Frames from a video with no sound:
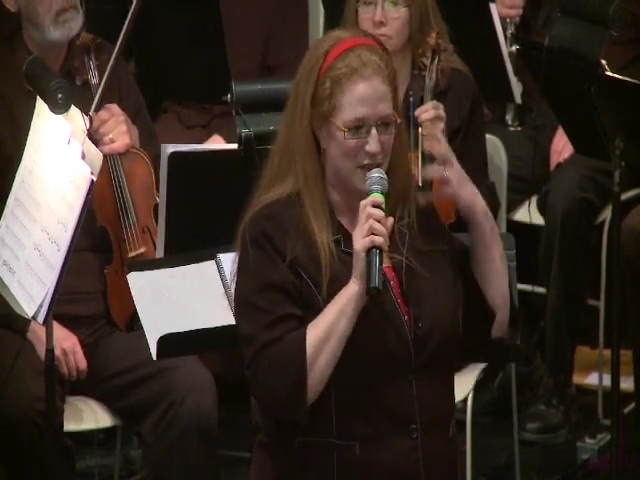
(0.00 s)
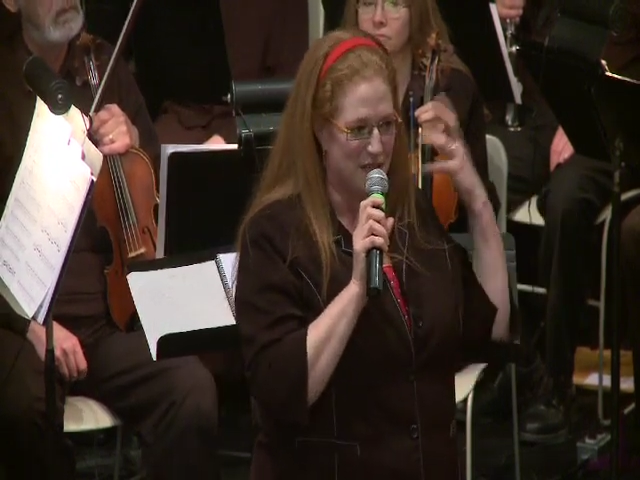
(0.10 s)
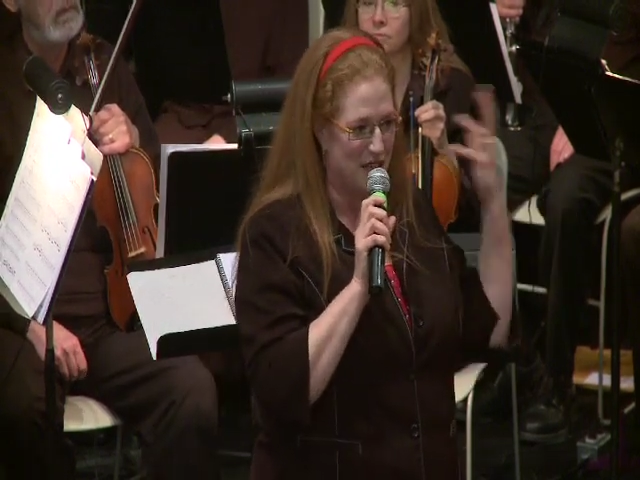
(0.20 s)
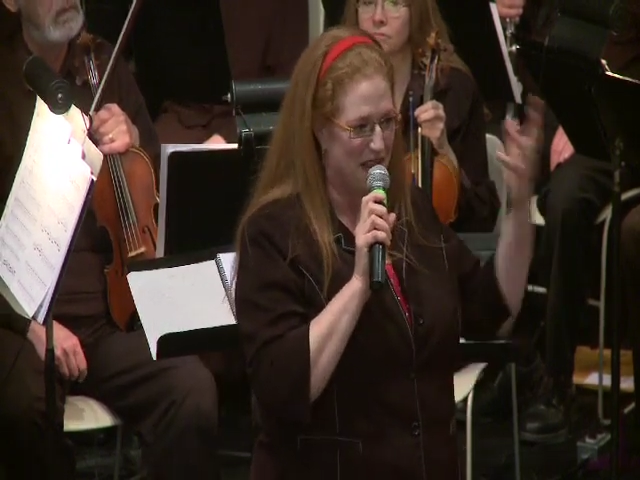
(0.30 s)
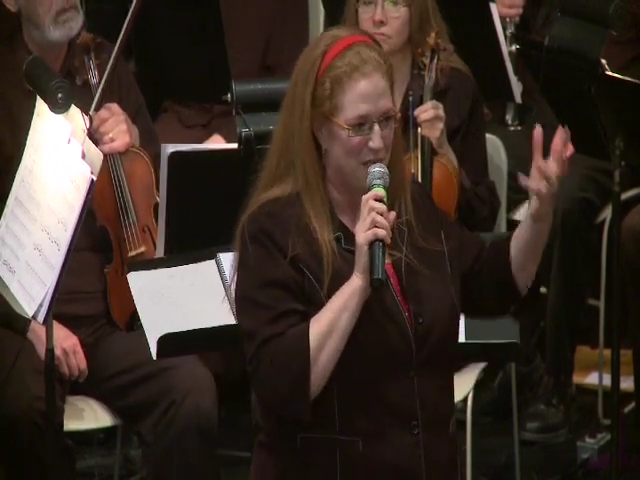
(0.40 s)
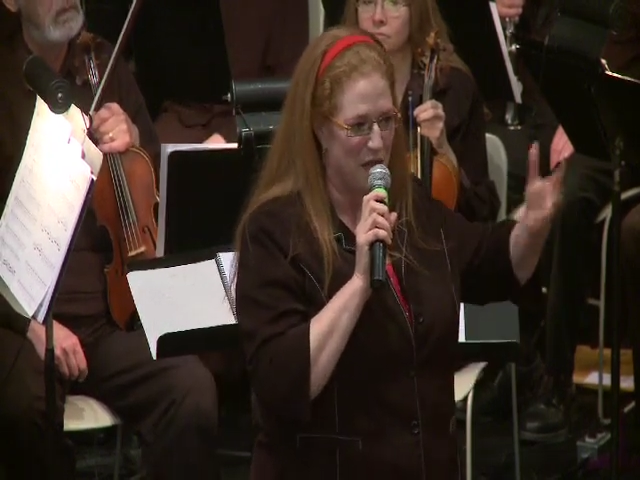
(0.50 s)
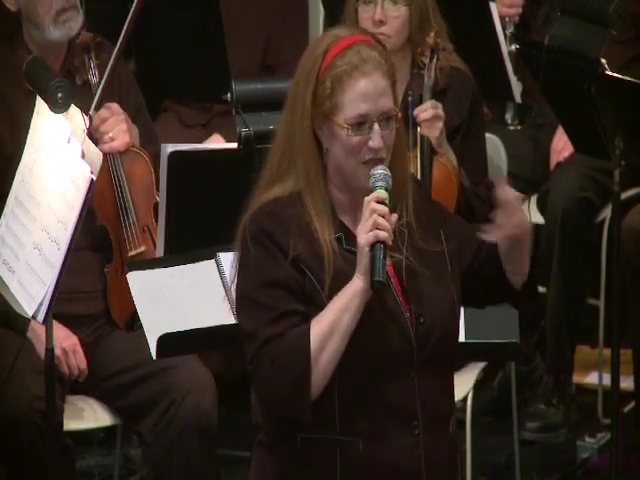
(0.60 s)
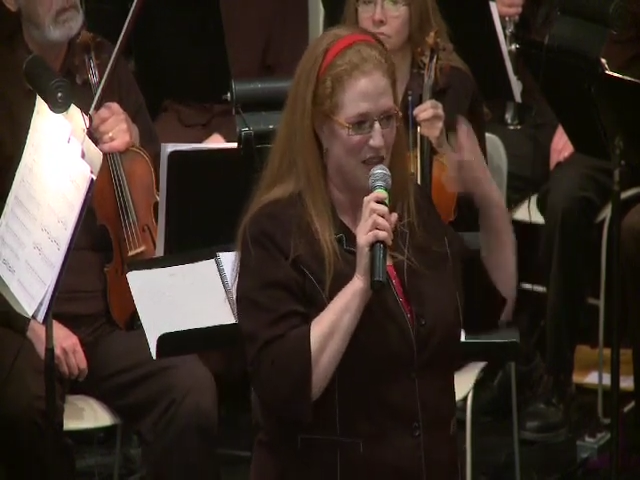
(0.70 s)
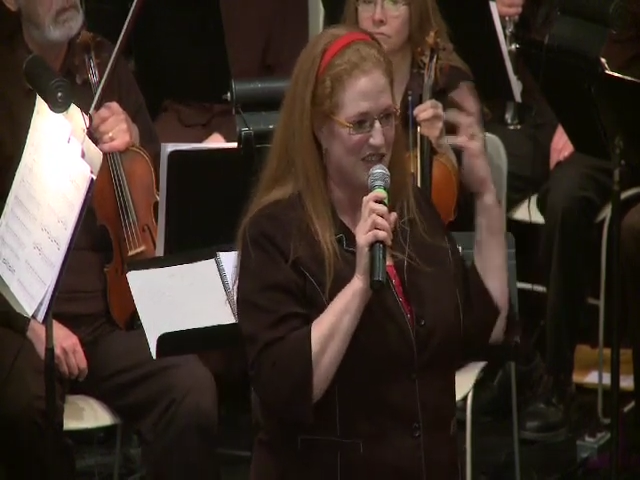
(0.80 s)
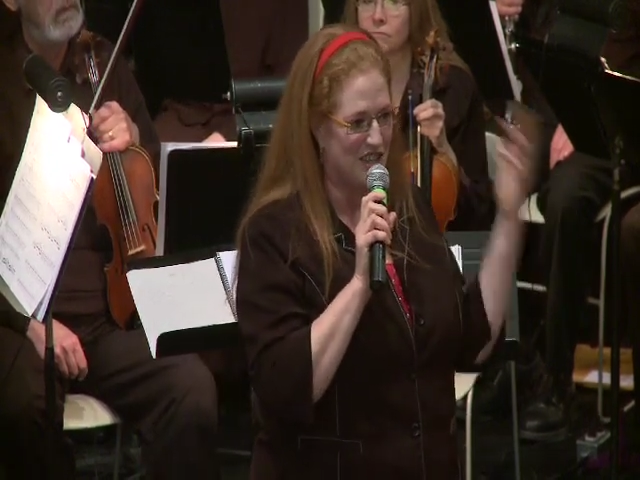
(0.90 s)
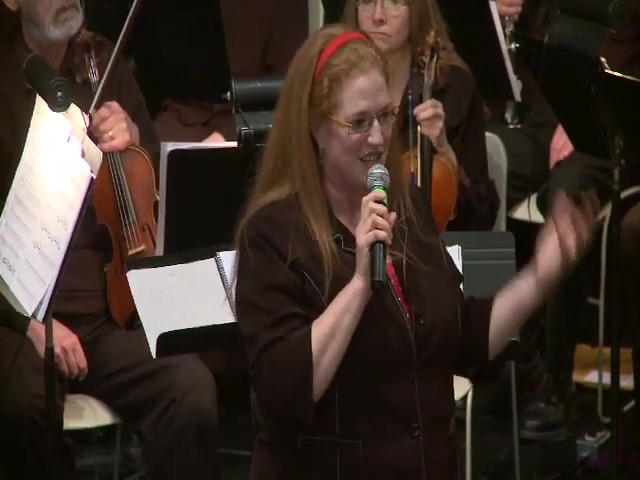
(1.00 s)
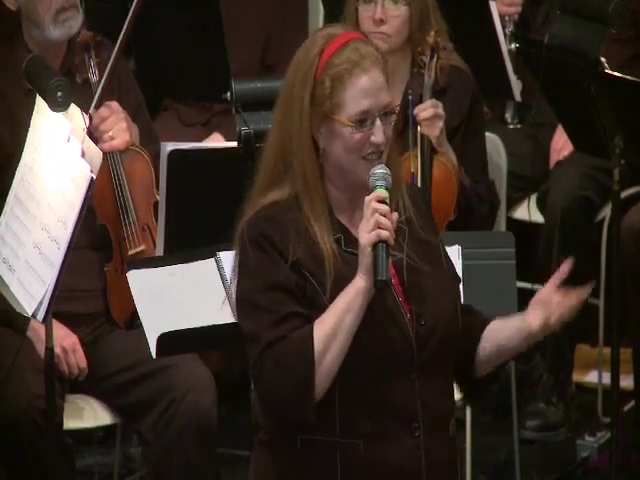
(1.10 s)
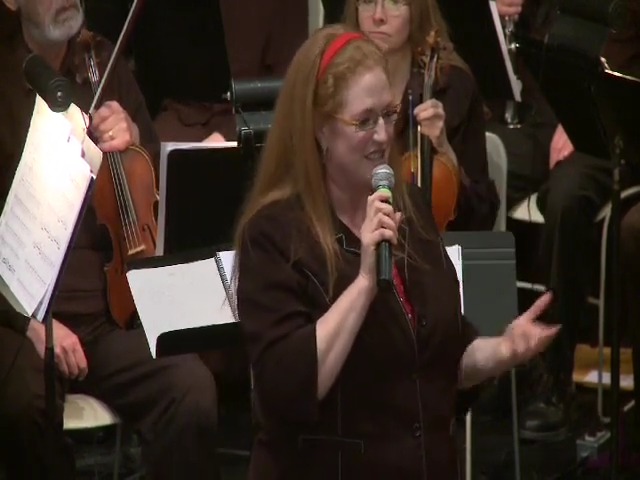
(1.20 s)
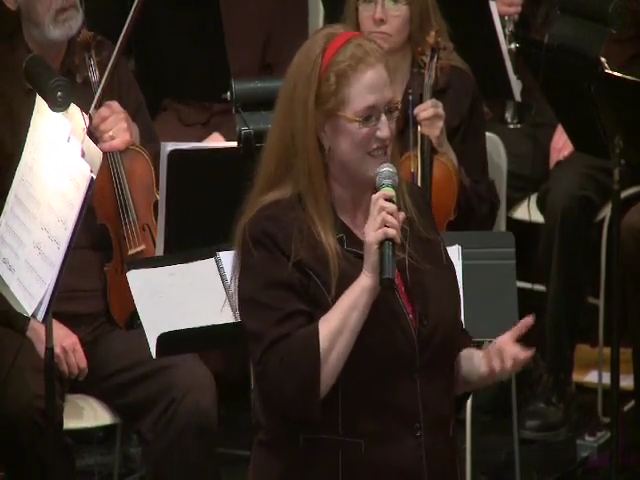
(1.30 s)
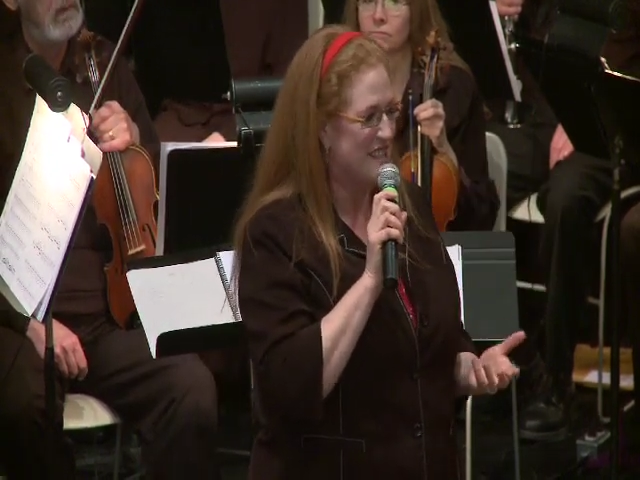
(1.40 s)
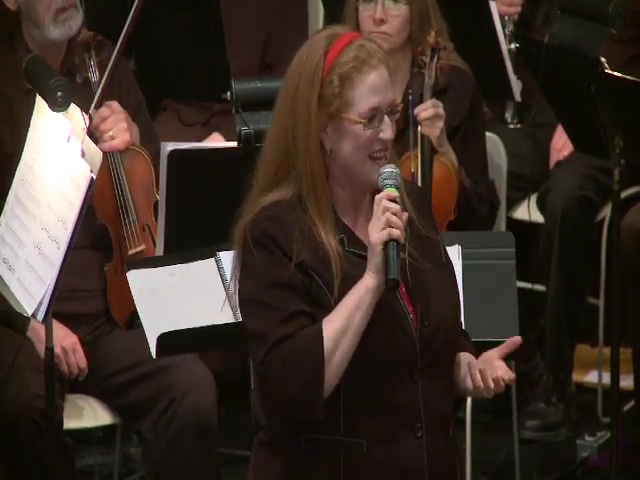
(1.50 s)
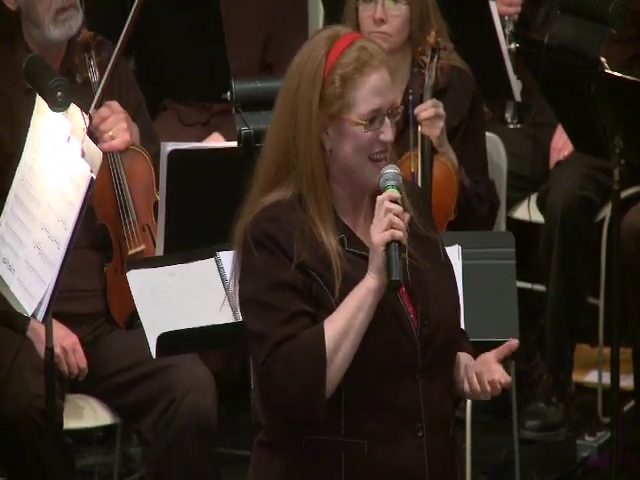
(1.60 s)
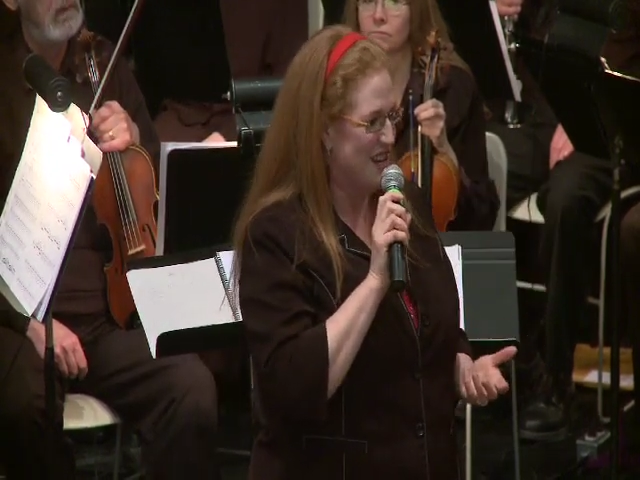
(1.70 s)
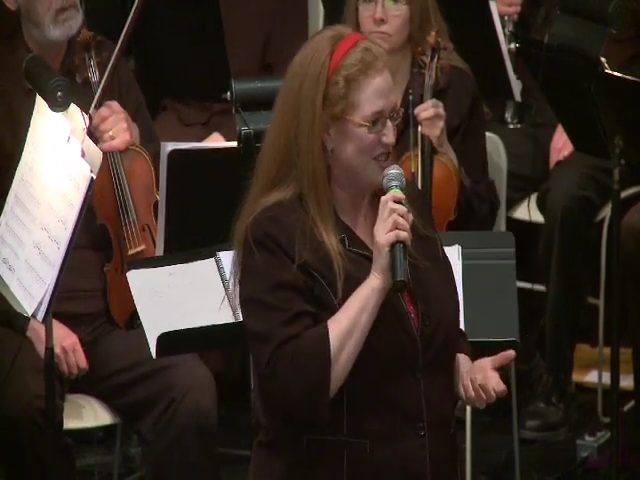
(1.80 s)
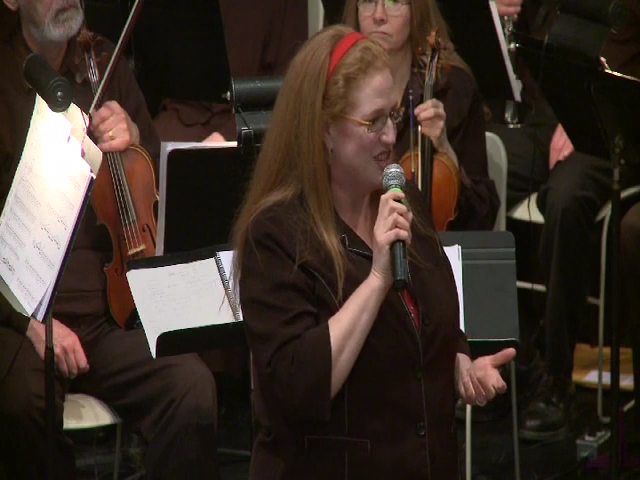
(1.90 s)
think professionally on the
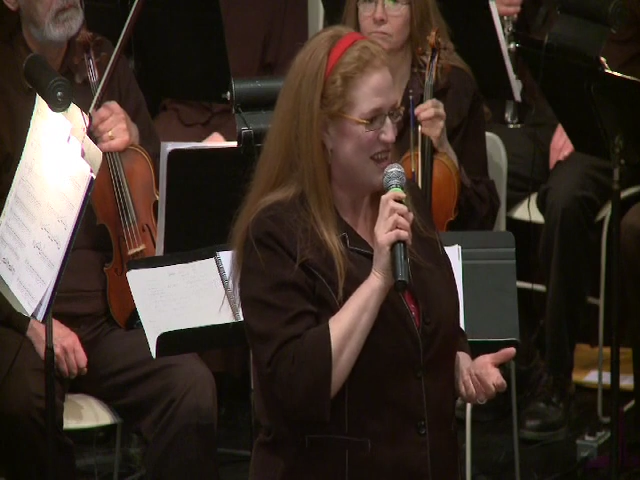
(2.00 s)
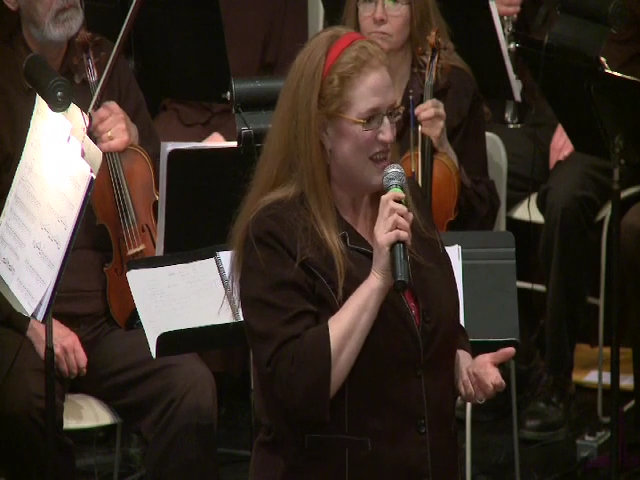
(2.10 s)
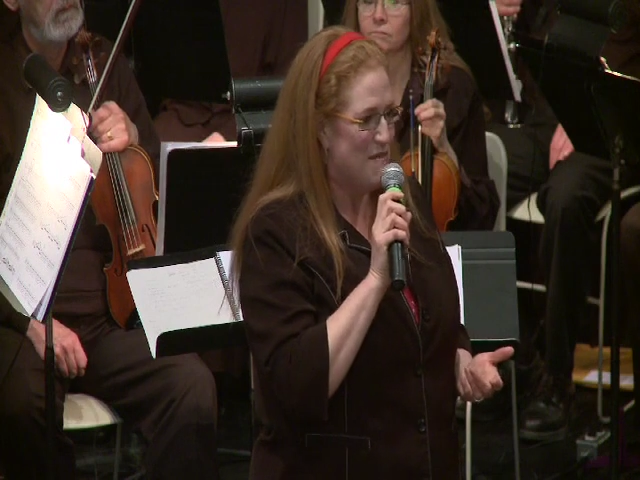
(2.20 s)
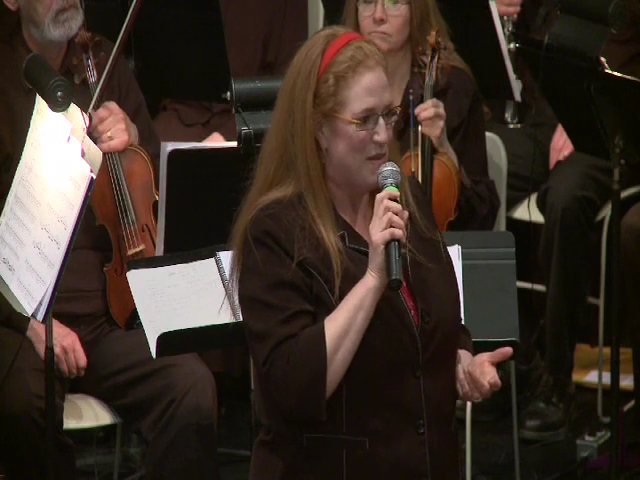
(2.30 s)
stage,